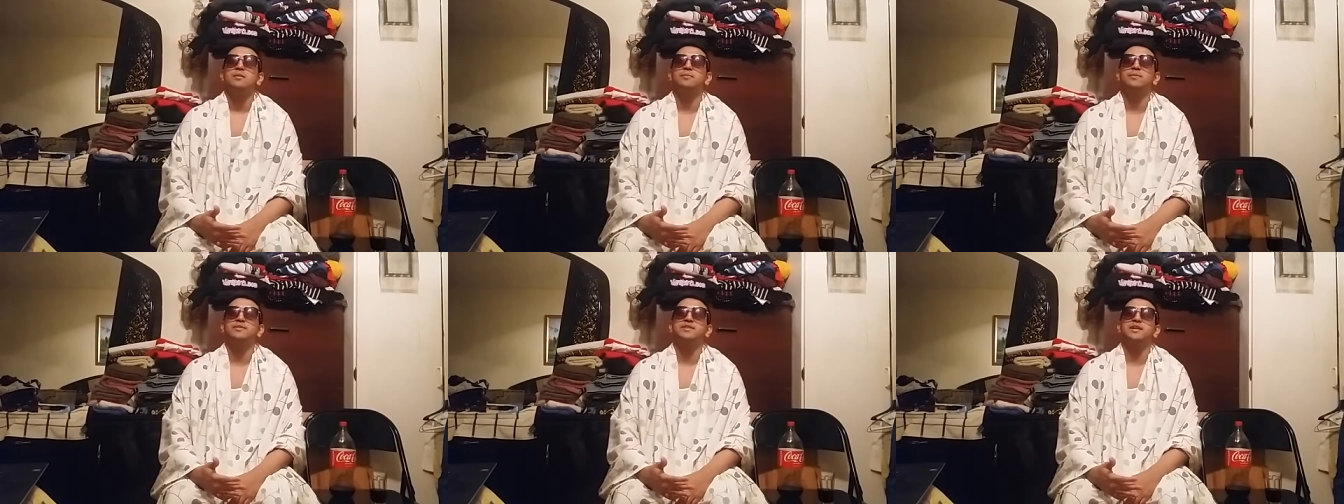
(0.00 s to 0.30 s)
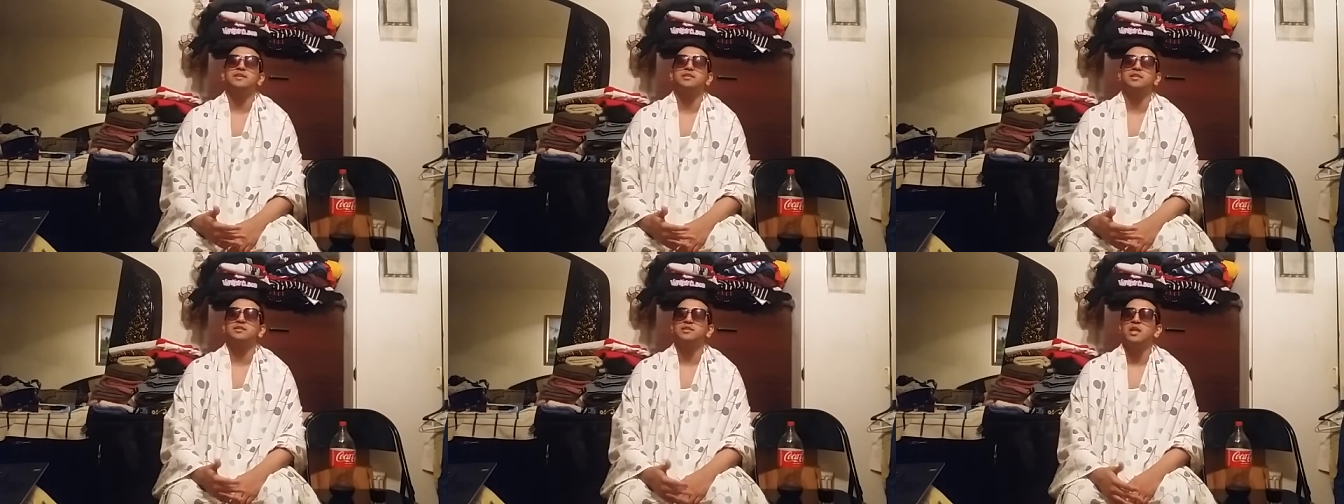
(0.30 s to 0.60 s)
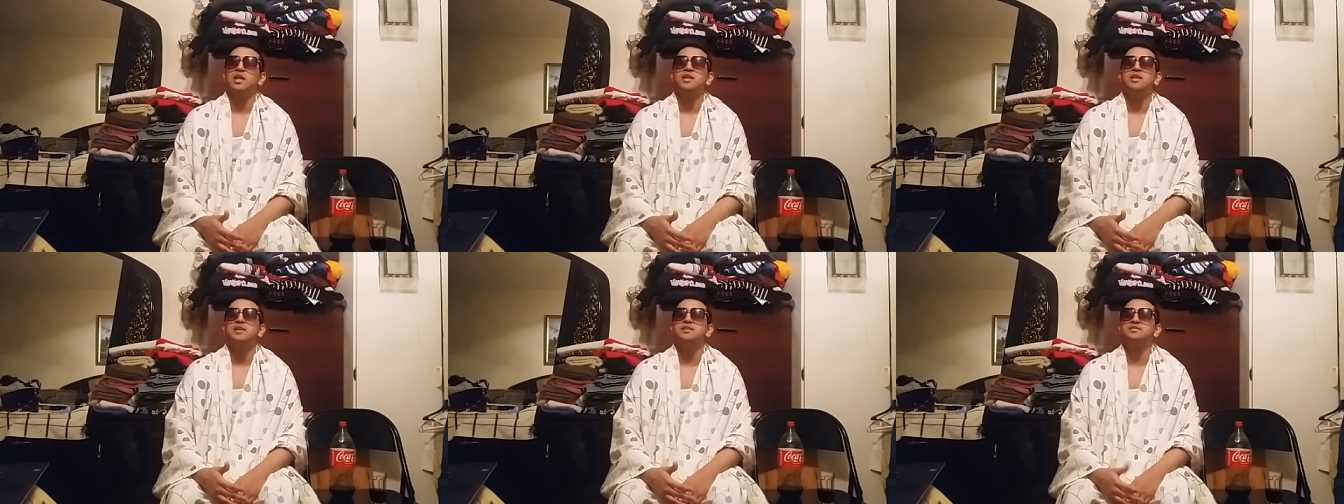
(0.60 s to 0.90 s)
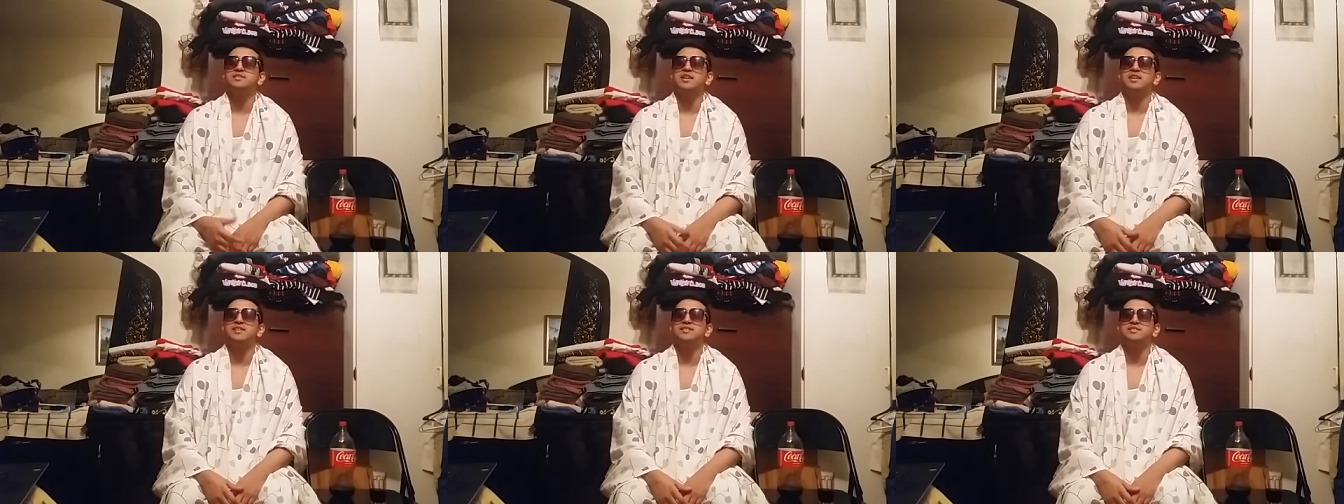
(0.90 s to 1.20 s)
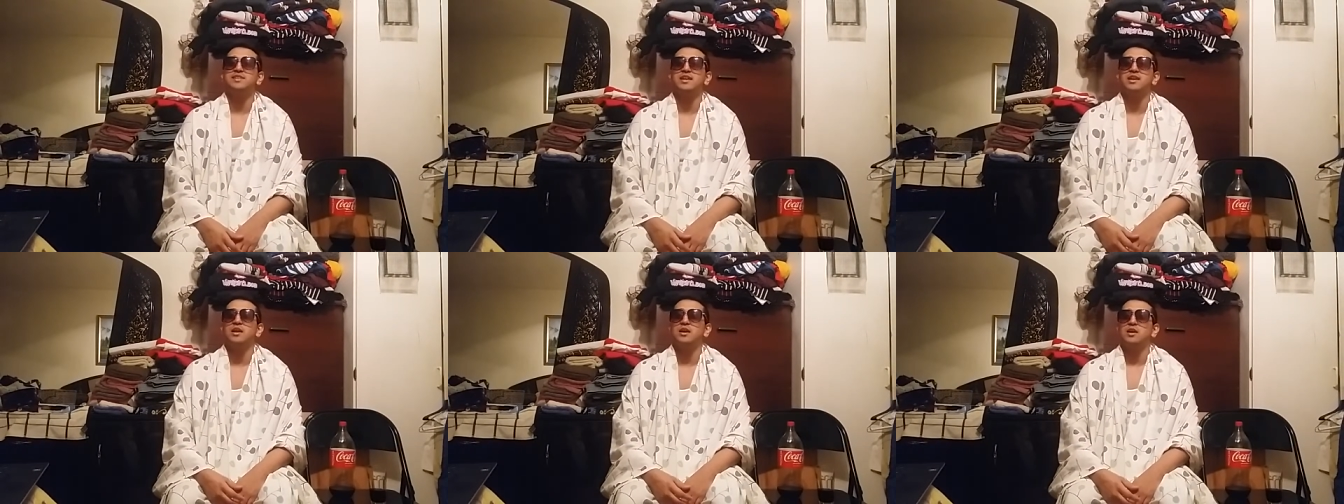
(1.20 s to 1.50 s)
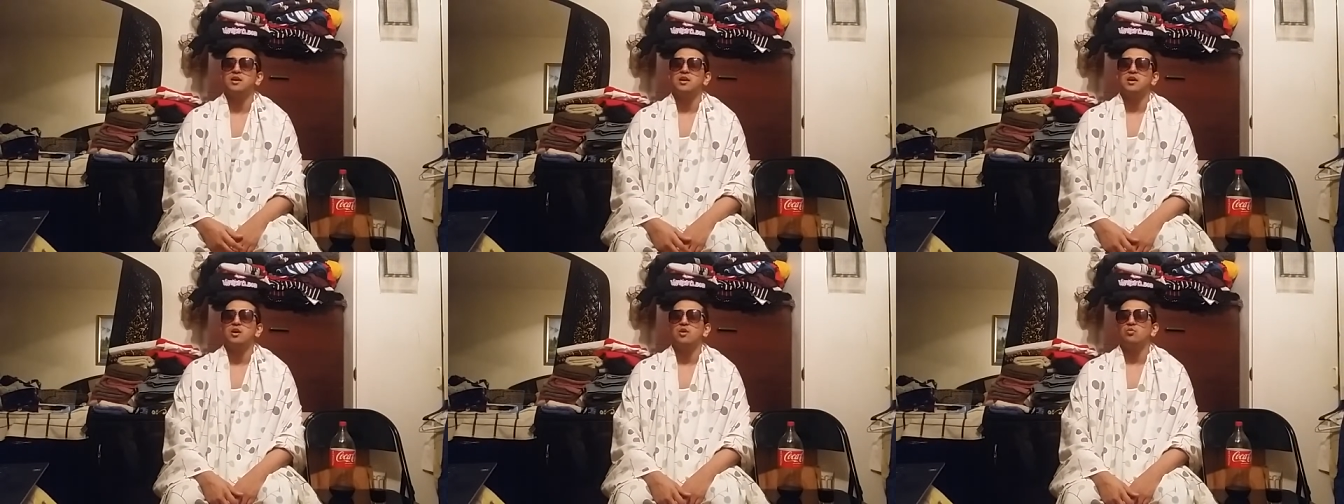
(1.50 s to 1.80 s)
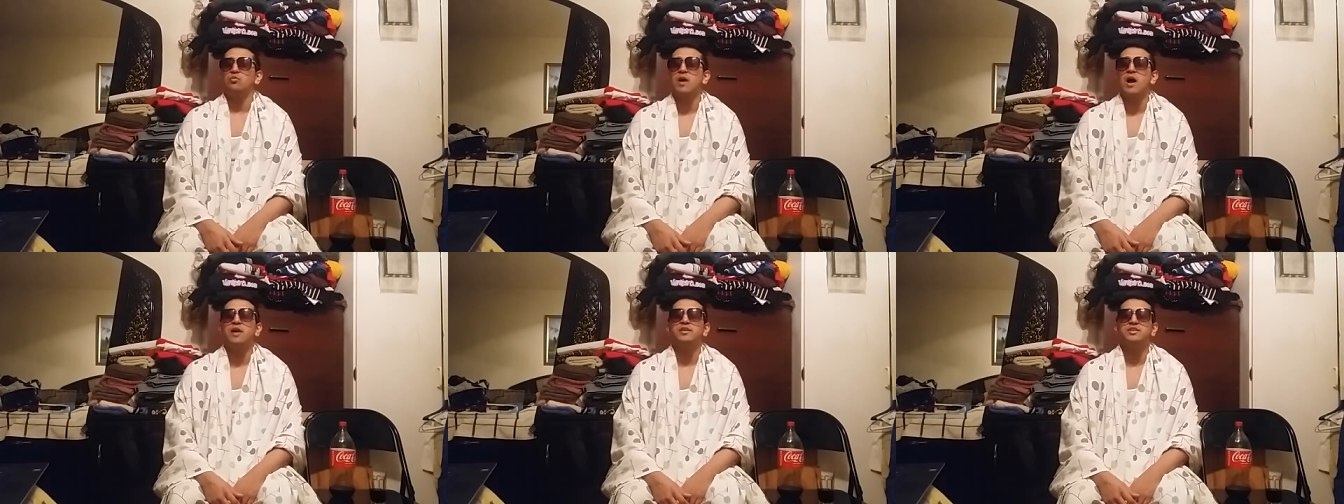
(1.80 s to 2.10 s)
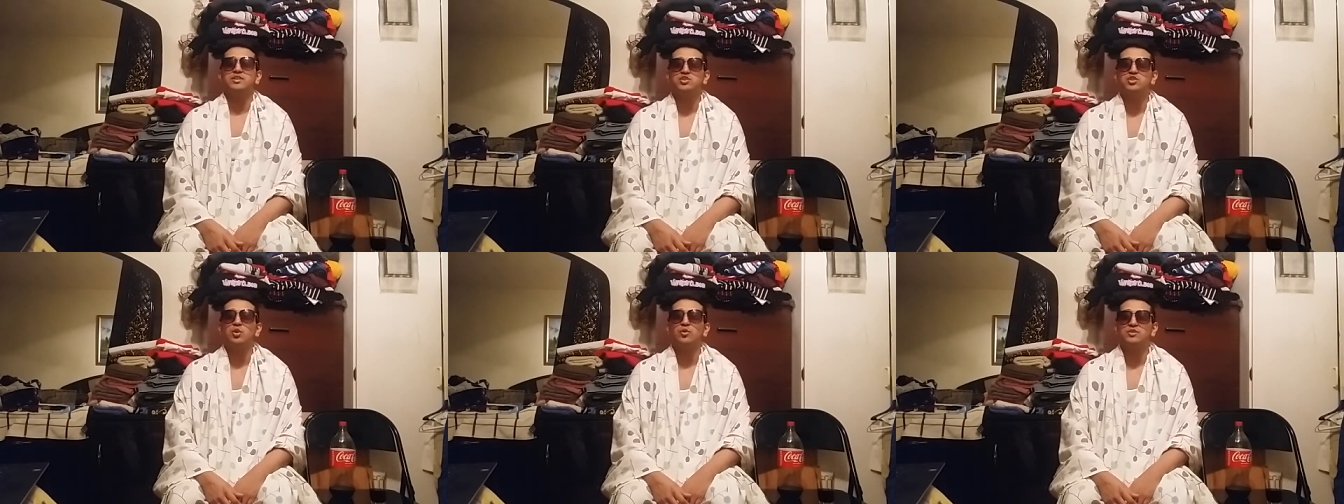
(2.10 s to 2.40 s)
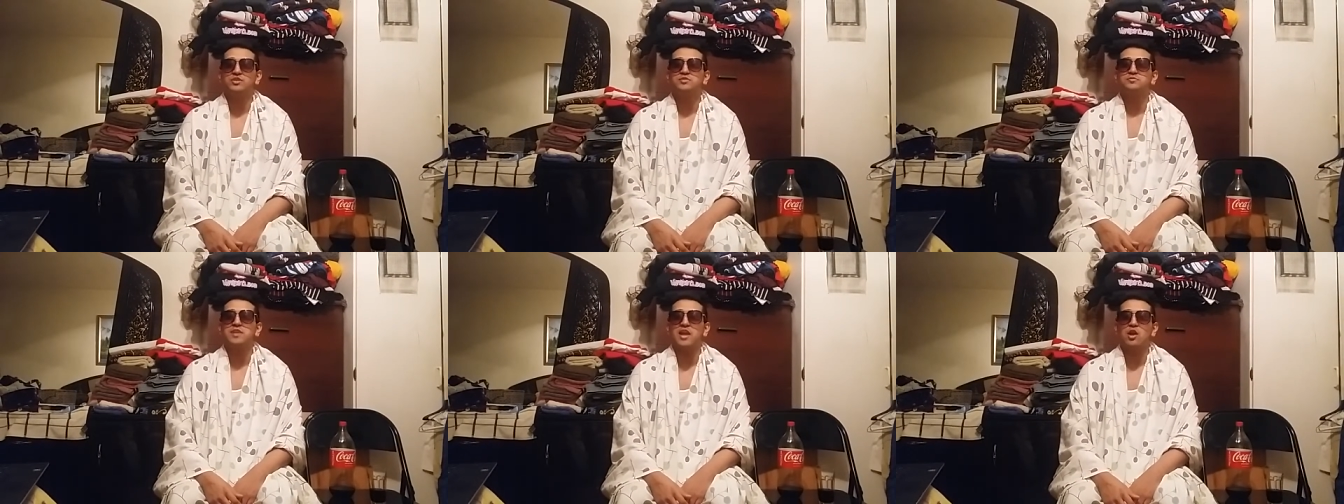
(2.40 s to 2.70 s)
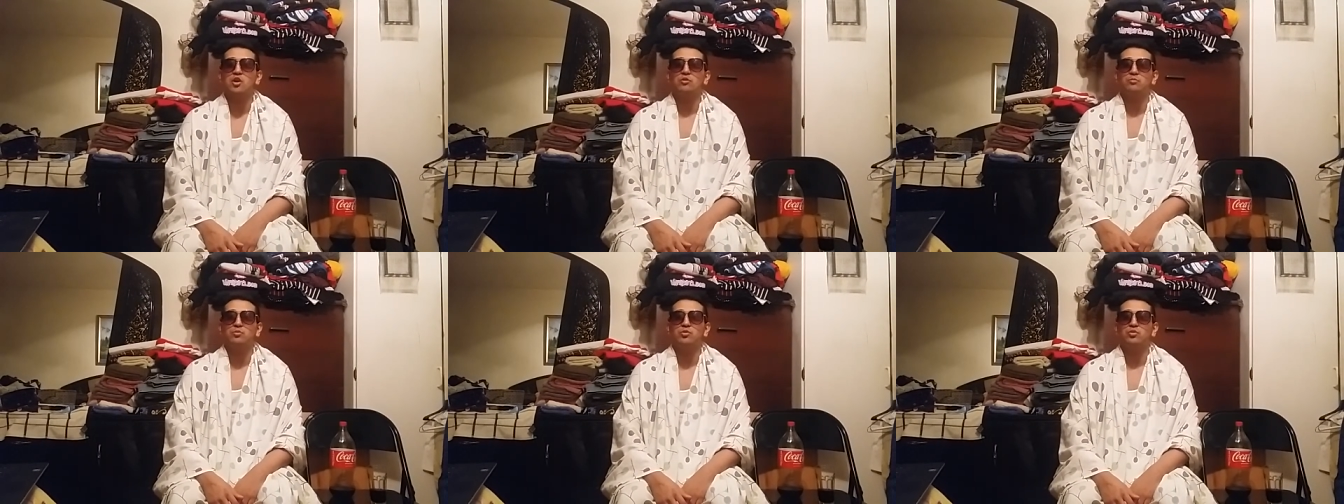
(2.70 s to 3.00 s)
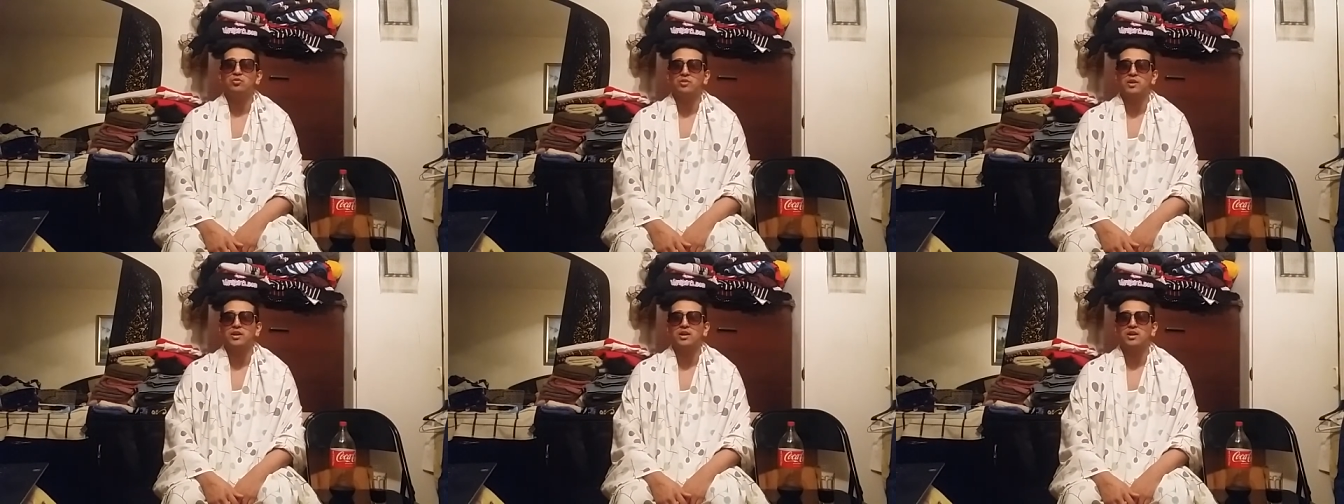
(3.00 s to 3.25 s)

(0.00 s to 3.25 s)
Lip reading: But, like, the thing is, like, he's like, wow, this show is terrible.